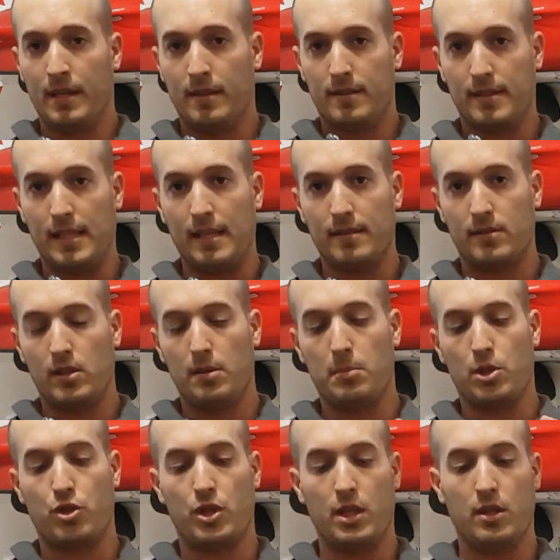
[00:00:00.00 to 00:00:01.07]
CNC
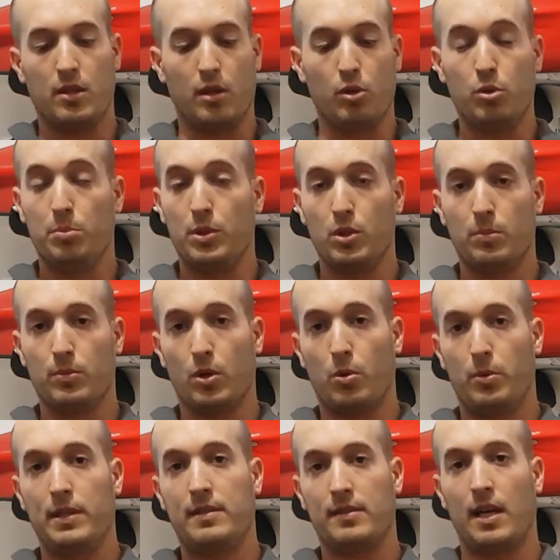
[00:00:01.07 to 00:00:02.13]
machined aluminum, no
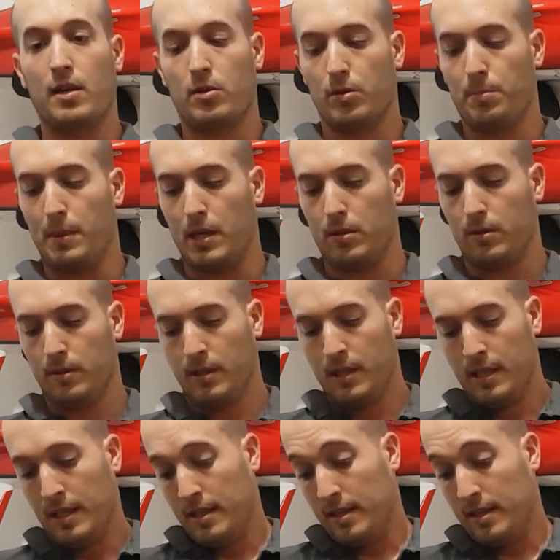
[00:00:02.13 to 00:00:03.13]
recycled metal.